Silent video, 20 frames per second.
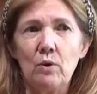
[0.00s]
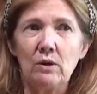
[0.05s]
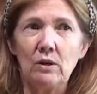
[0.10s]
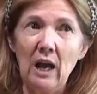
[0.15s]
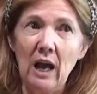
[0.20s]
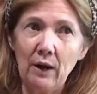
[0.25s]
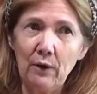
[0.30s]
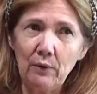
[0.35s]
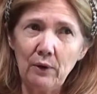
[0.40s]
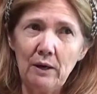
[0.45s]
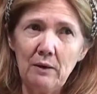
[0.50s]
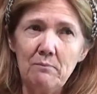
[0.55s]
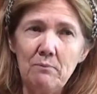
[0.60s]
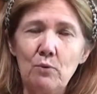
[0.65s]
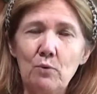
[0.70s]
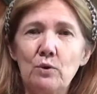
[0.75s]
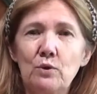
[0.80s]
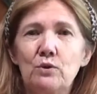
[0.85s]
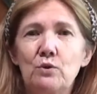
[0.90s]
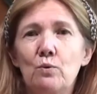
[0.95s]
colouring in
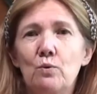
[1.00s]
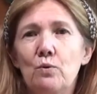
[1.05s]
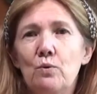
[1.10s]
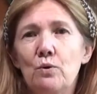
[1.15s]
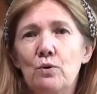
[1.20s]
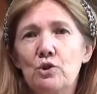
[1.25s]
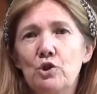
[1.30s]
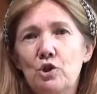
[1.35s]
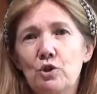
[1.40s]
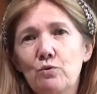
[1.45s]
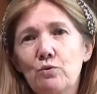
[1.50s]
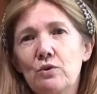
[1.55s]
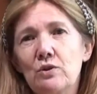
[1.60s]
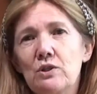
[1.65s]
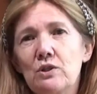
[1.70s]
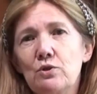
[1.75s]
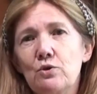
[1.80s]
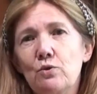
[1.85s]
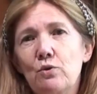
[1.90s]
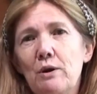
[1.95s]
books or
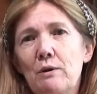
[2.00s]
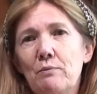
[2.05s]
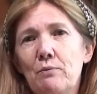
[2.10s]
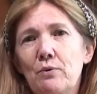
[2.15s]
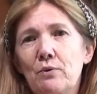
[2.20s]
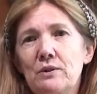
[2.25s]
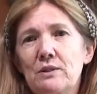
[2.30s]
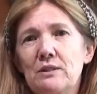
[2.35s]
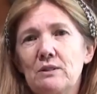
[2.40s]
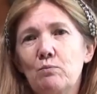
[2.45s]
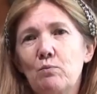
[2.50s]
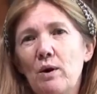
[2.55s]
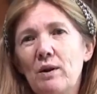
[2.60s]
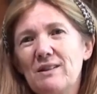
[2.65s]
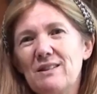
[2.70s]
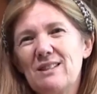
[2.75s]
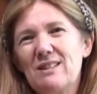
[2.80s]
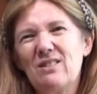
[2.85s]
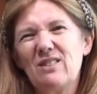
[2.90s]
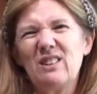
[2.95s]
children's storybooks,
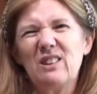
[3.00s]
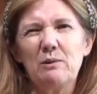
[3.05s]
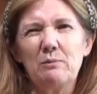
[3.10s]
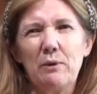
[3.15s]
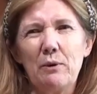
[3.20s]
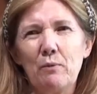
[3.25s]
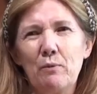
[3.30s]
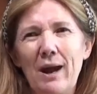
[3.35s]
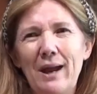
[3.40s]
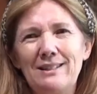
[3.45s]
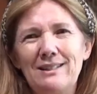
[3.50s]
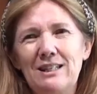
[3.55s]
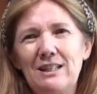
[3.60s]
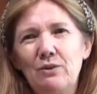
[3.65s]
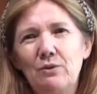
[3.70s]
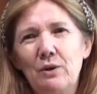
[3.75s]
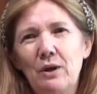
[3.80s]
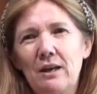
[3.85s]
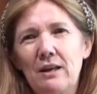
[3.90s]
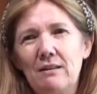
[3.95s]
ones that are a little bit ratty
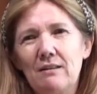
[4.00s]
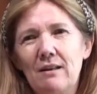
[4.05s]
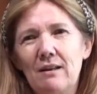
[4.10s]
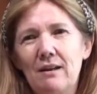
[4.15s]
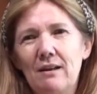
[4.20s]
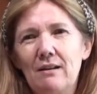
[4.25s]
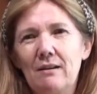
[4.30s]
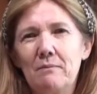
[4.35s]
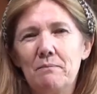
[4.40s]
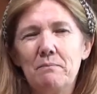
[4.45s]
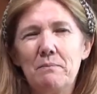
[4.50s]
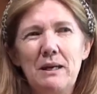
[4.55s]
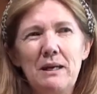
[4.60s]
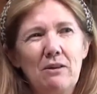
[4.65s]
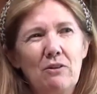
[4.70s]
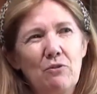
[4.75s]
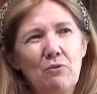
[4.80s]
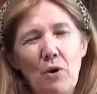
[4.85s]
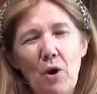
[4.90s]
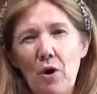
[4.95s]
looking, that are
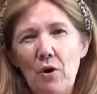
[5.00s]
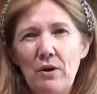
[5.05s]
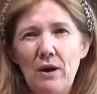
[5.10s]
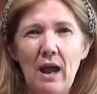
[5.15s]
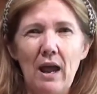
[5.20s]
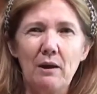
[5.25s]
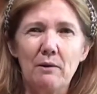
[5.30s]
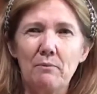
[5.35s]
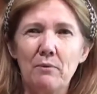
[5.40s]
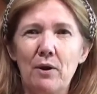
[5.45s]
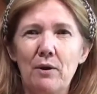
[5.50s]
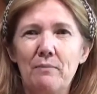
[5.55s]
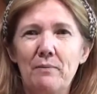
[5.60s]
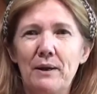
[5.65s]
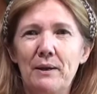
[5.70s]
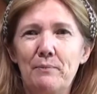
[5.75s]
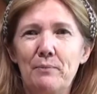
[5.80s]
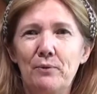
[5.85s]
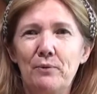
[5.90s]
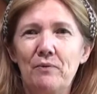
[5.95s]
being thrown out by
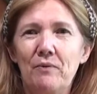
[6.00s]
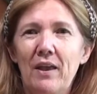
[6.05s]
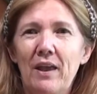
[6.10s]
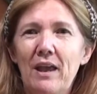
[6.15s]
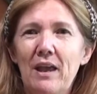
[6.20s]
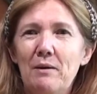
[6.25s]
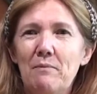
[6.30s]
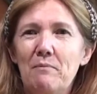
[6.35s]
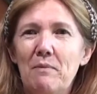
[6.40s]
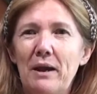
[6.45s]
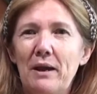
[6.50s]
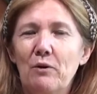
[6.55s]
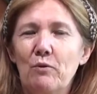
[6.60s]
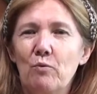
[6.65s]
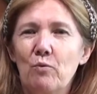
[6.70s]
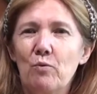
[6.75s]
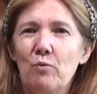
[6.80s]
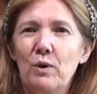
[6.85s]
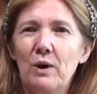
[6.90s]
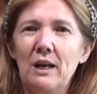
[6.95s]
people, make
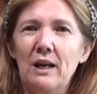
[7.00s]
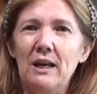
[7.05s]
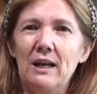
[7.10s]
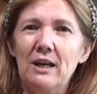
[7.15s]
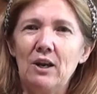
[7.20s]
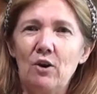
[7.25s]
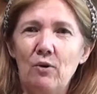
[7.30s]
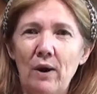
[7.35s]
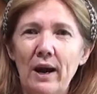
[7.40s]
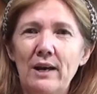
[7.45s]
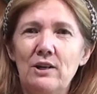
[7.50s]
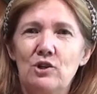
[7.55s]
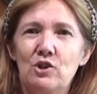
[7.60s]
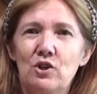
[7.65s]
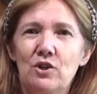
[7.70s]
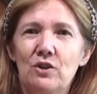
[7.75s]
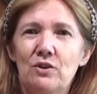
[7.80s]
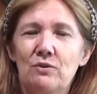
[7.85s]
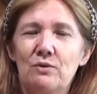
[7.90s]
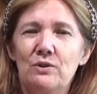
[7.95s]
really great
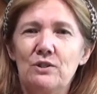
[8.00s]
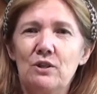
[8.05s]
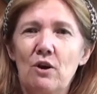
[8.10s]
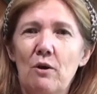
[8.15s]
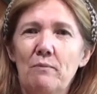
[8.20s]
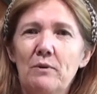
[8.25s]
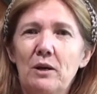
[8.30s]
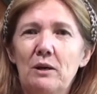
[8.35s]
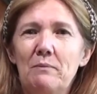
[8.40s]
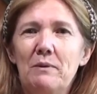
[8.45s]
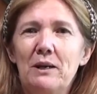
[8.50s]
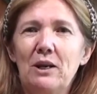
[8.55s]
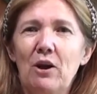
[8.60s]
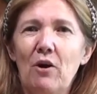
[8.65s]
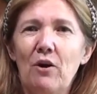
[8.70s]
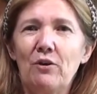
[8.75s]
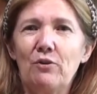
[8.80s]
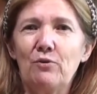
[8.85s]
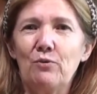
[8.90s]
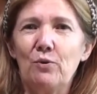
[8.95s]
journals. So I'm going to be
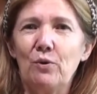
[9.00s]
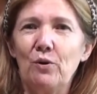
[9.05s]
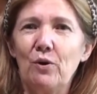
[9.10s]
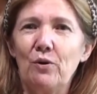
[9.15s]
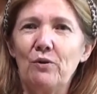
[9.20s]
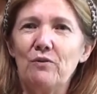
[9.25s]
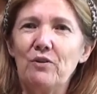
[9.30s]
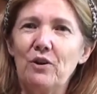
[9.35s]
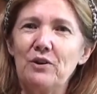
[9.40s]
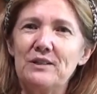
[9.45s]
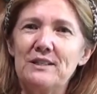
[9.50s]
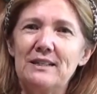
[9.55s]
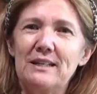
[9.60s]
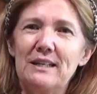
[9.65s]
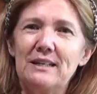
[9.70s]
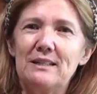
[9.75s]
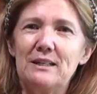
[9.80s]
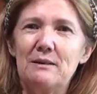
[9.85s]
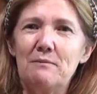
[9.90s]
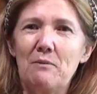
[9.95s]
going through a lot of those
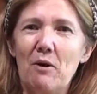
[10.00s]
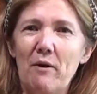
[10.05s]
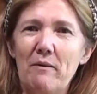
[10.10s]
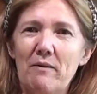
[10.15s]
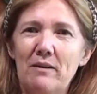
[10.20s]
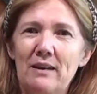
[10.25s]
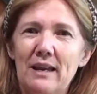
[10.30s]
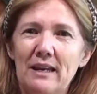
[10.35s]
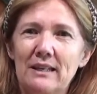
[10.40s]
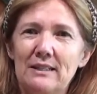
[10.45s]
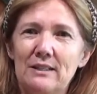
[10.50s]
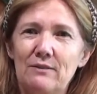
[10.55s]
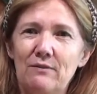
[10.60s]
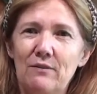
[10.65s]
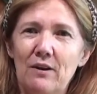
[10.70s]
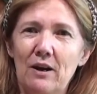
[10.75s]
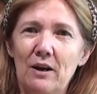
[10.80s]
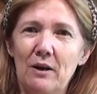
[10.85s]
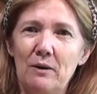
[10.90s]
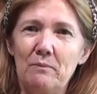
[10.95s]
things in my next
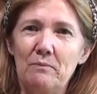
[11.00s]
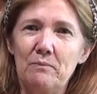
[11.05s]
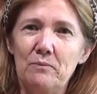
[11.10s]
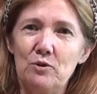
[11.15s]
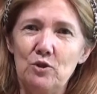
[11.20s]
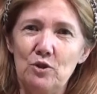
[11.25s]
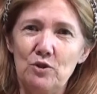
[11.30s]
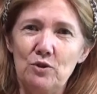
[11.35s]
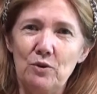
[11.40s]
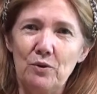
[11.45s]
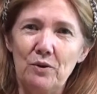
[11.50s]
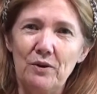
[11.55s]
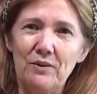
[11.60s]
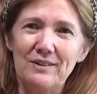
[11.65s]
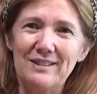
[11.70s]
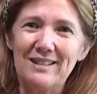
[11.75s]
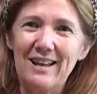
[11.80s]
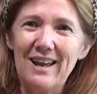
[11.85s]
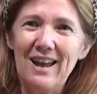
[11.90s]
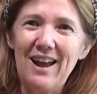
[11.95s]

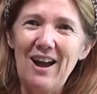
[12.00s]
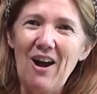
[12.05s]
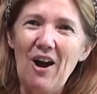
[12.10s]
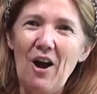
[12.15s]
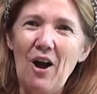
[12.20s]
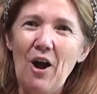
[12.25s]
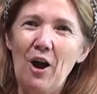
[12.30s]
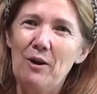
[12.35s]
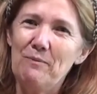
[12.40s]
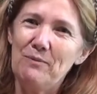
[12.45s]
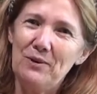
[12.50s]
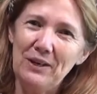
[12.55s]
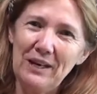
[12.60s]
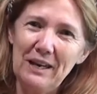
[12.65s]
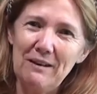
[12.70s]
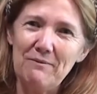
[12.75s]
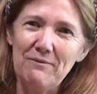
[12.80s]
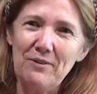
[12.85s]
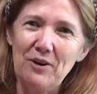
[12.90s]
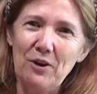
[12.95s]
tutorials. I hope you
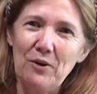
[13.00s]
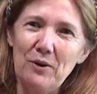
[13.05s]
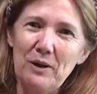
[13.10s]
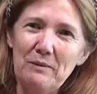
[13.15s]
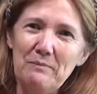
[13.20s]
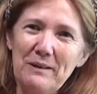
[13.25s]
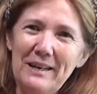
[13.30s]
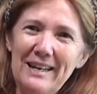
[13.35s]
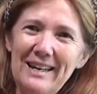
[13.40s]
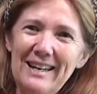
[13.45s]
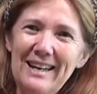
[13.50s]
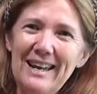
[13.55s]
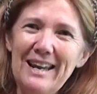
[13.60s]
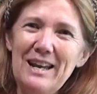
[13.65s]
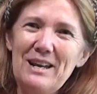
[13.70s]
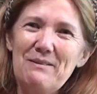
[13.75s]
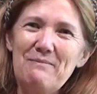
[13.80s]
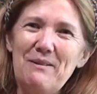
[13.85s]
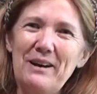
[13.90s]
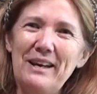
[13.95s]
keep following me.
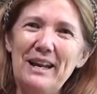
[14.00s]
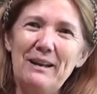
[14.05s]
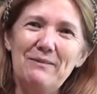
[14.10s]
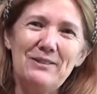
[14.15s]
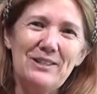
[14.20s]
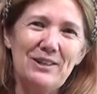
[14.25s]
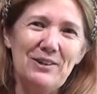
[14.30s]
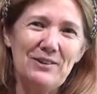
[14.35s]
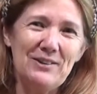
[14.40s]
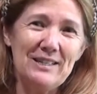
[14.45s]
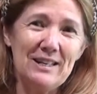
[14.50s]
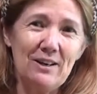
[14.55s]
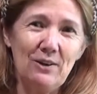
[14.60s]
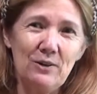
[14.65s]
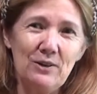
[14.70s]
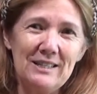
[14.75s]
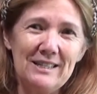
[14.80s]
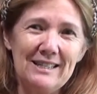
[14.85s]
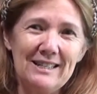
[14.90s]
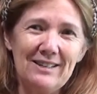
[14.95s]
My name's
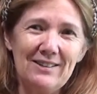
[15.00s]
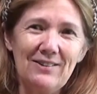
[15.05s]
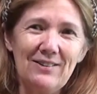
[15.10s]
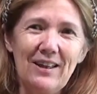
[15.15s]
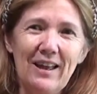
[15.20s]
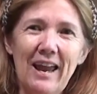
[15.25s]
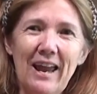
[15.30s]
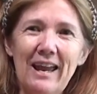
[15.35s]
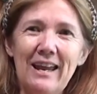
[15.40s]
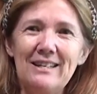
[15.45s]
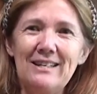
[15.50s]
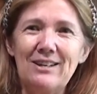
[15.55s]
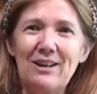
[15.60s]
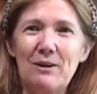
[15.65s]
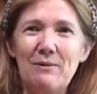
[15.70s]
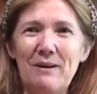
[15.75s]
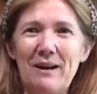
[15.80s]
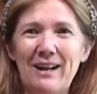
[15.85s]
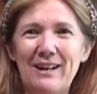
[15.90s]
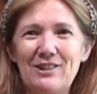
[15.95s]
Lucille and
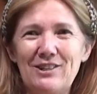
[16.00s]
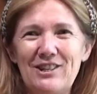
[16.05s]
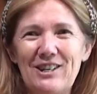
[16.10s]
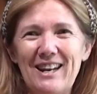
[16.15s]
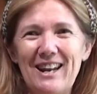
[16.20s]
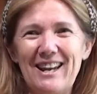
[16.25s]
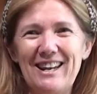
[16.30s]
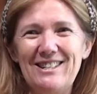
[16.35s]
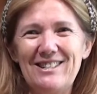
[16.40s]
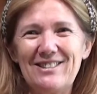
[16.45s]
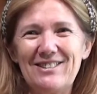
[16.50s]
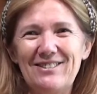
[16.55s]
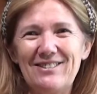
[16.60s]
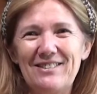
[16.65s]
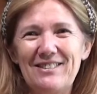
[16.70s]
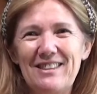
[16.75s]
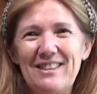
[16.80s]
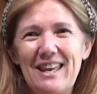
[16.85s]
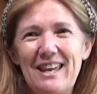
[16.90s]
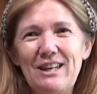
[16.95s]
I'm Art Shed Angel.
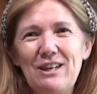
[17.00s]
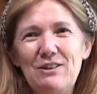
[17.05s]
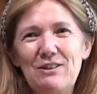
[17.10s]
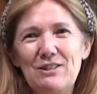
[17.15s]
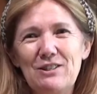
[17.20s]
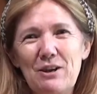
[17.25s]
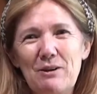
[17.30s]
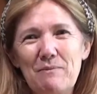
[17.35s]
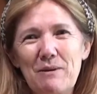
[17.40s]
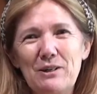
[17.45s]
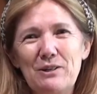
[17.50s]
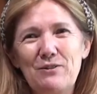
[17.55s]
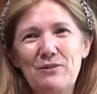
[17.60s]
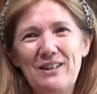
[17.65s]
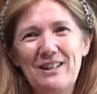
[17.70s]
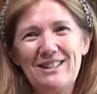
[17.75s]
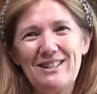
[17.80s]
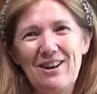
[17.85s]
Thank you so much for your